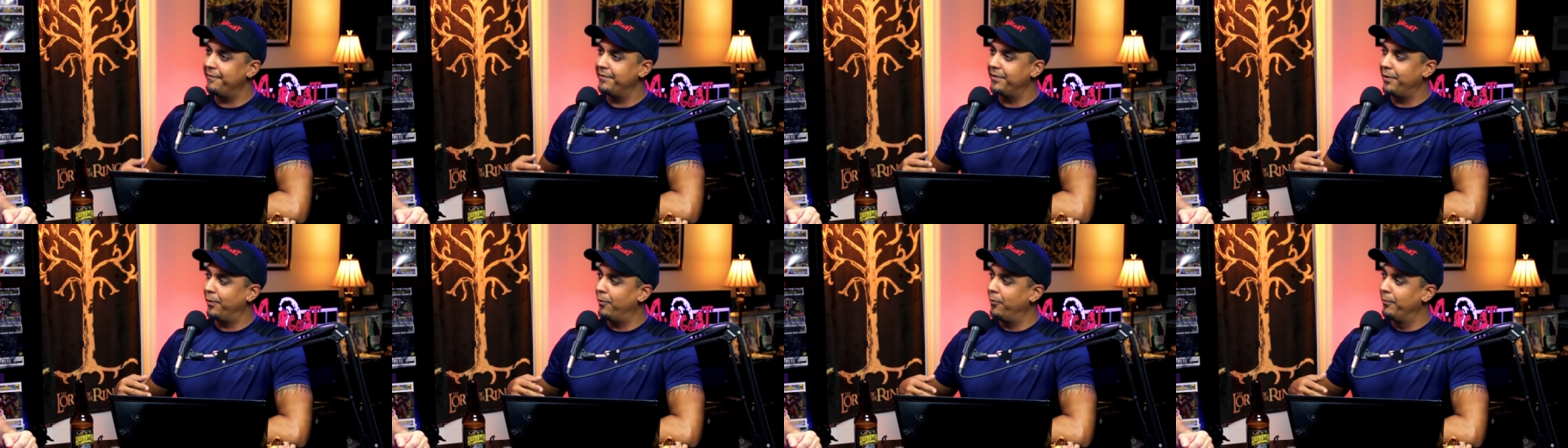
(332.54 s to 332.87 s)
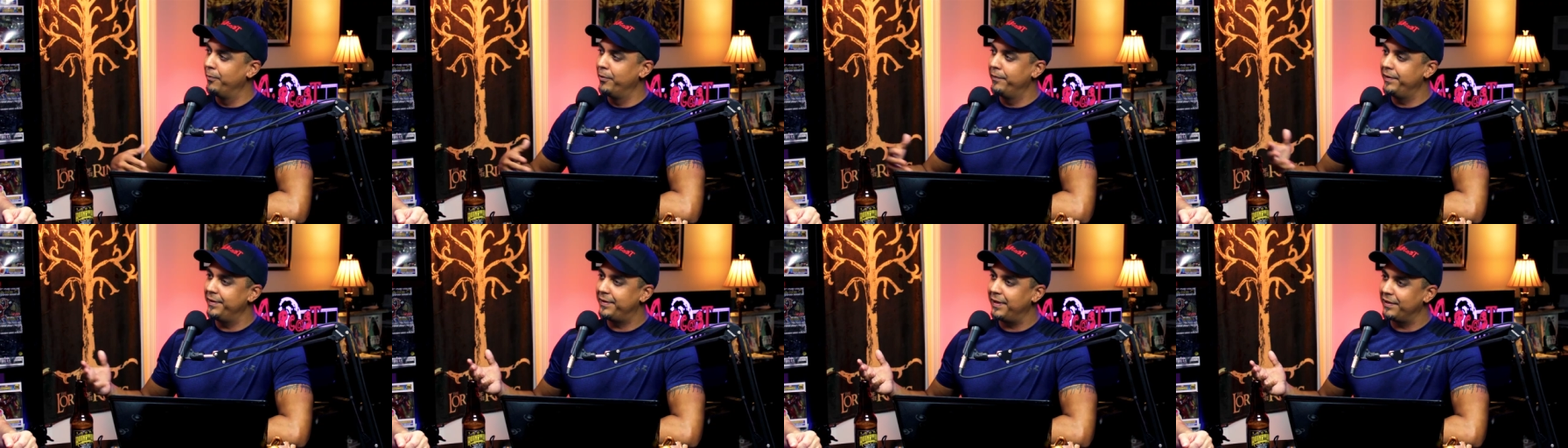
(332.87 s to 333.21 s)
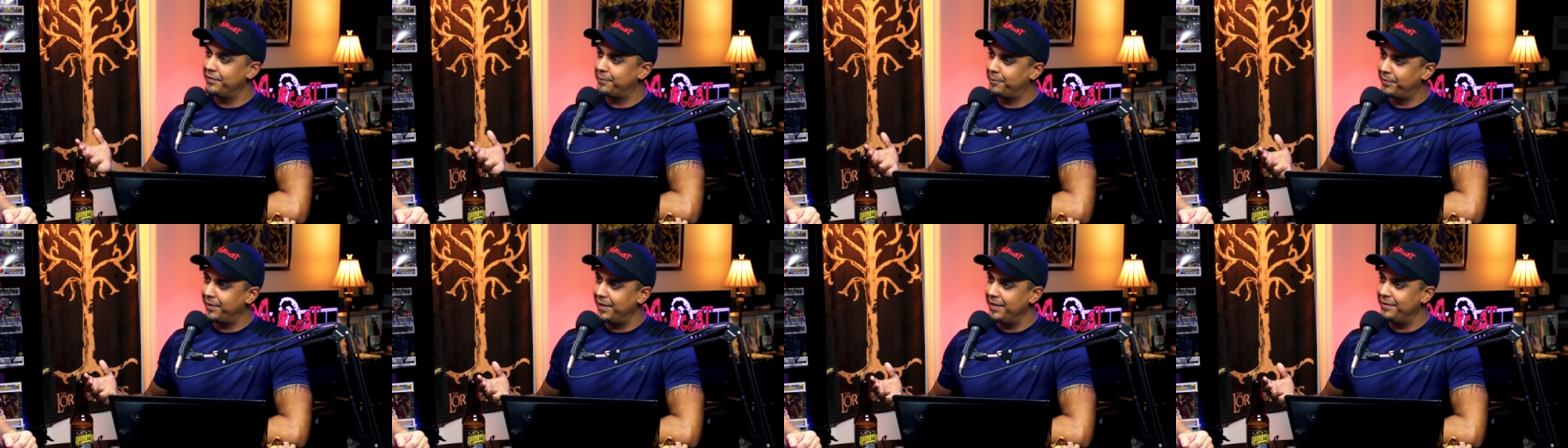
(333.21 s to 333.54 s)
the whole movie
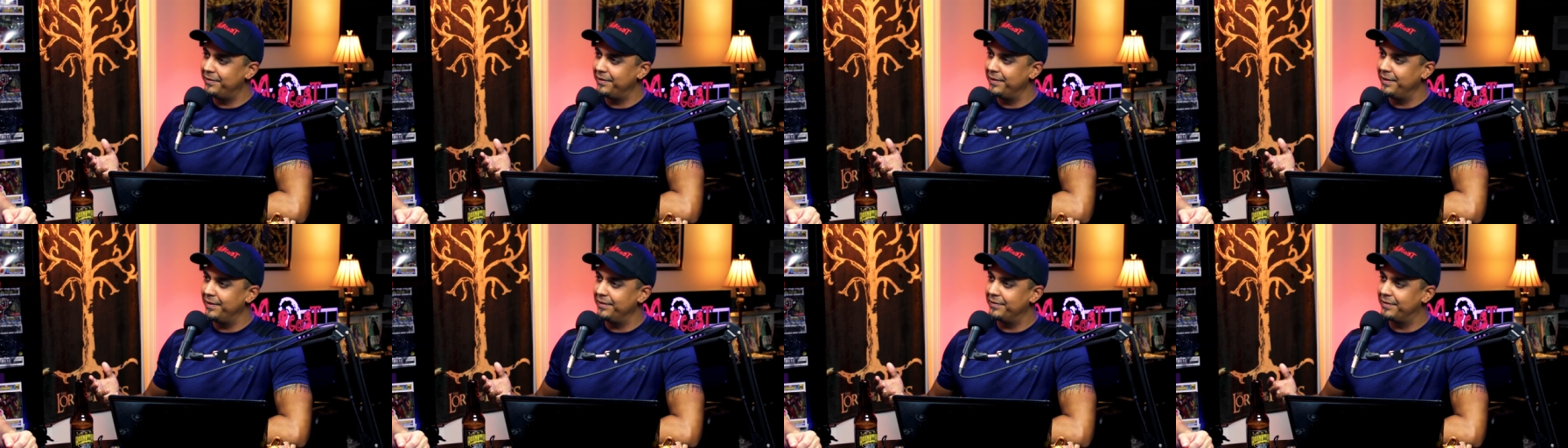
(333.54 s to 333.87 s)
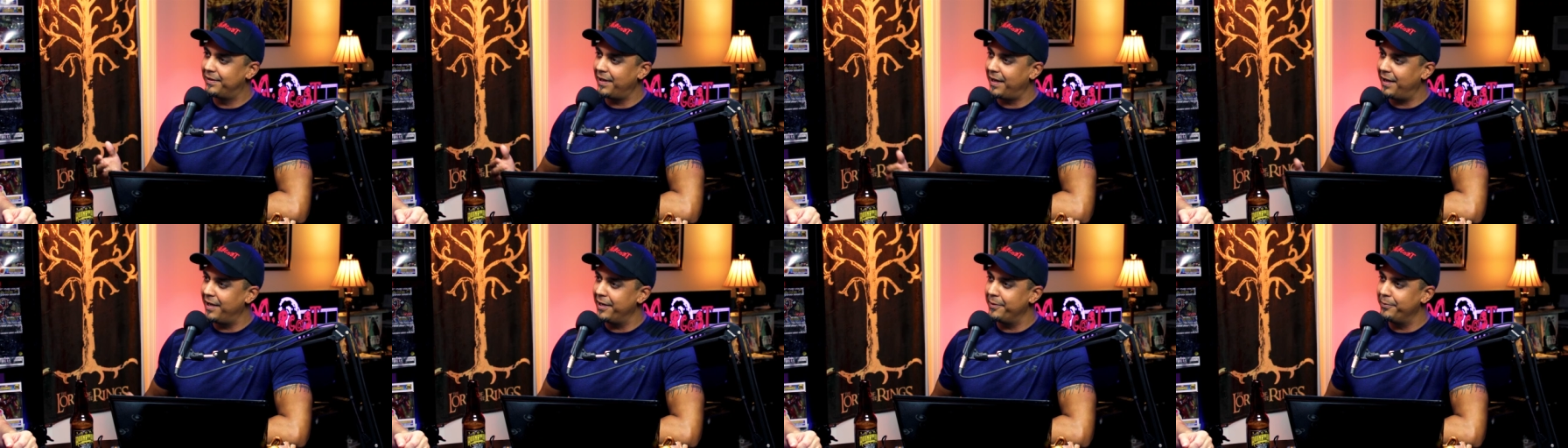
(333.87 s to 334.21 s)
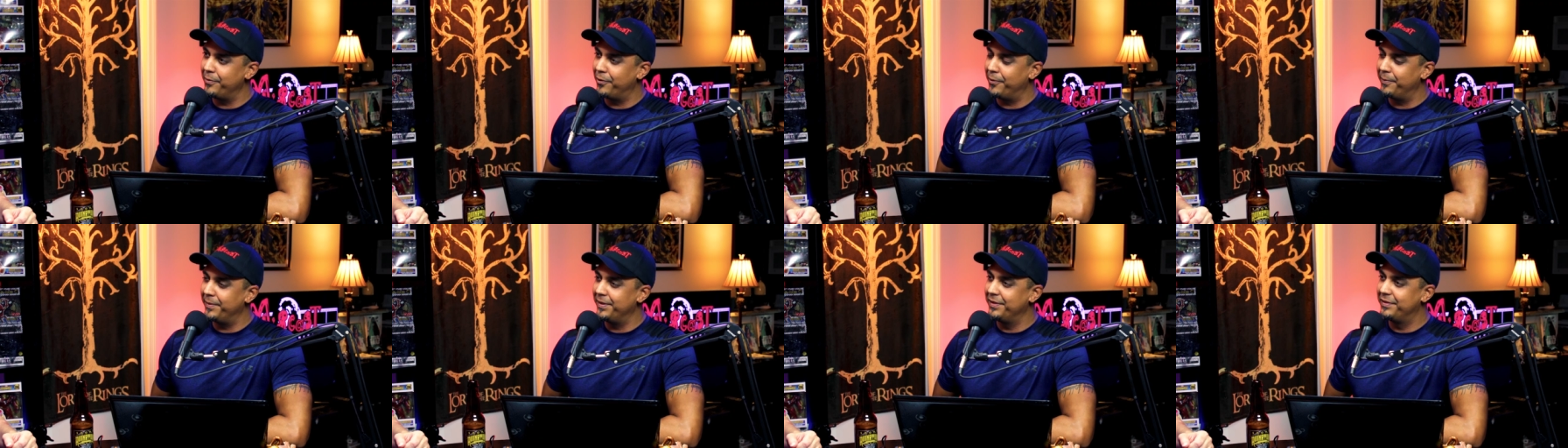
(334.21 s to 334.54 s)
takes place in his dying
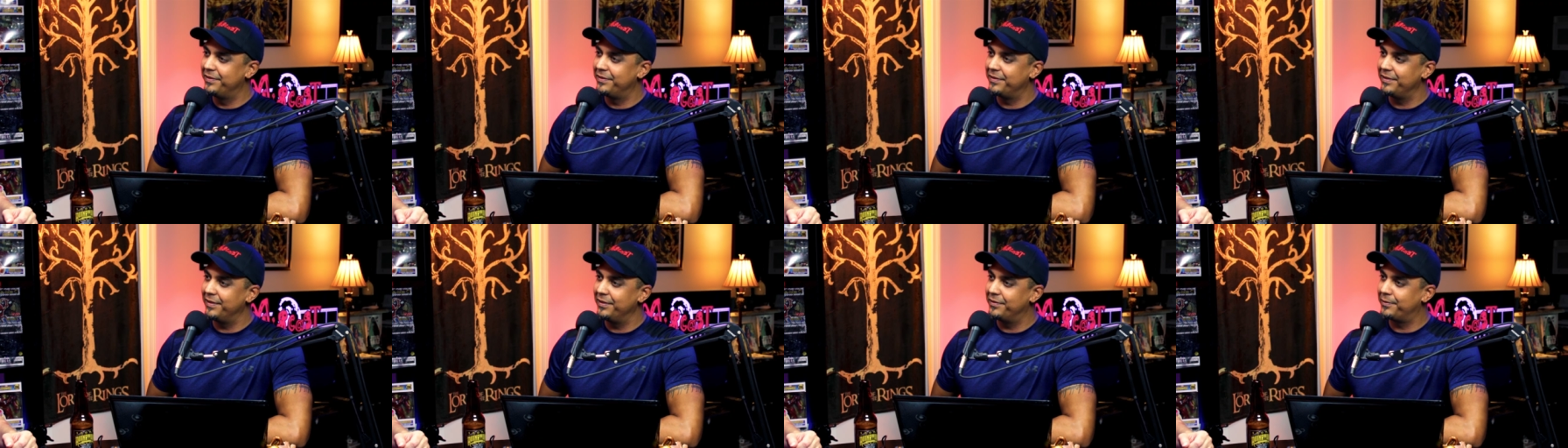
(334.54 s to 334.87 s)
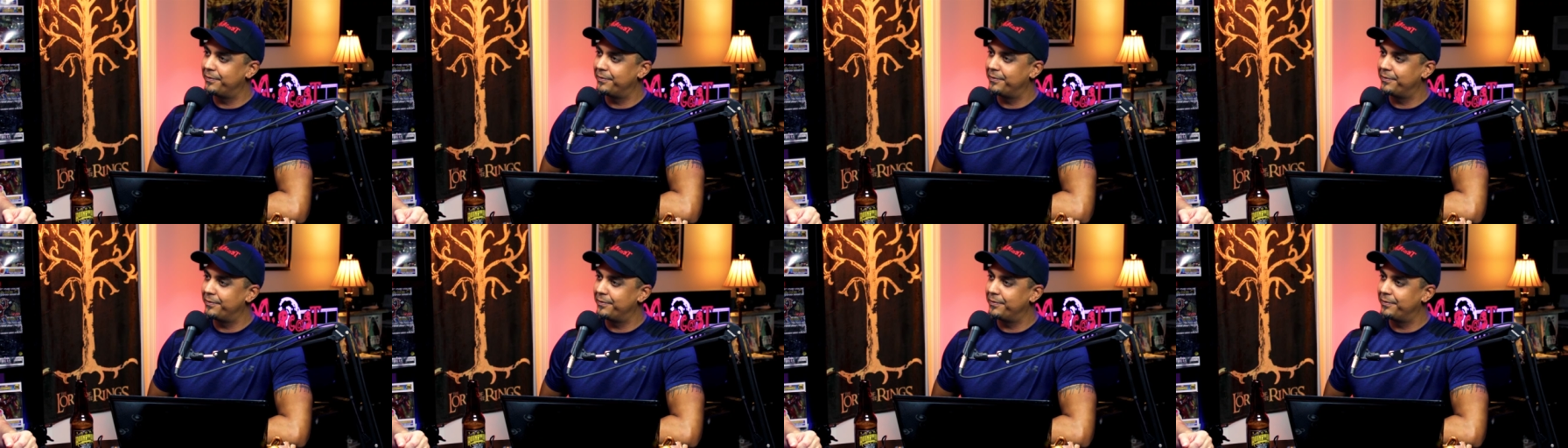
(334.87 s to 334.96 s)
moments. Did